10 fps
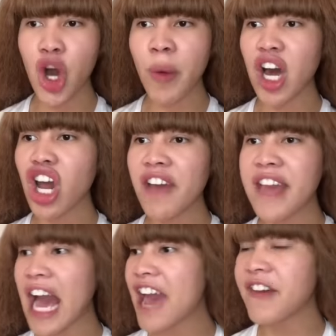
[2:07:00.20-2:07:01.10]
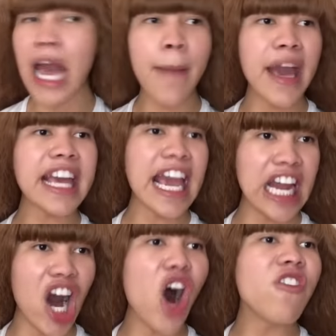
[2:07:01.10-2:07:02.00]
You know what, Olivia, Ava, Emma, and
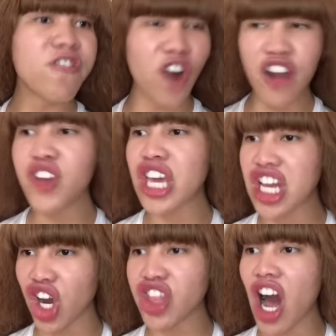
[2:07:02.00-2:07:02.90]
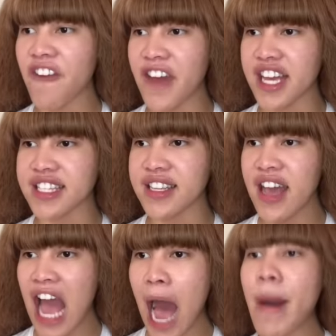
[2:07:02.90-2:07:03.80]
Kayla, all 4 of you can go to the office.
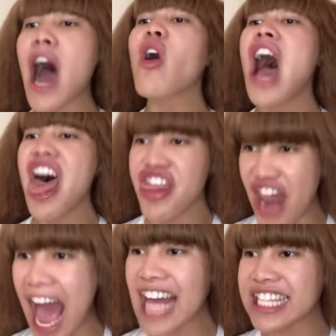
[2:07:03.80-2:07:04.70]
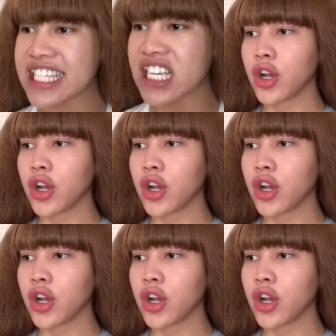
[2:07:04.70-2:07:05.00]
How about that?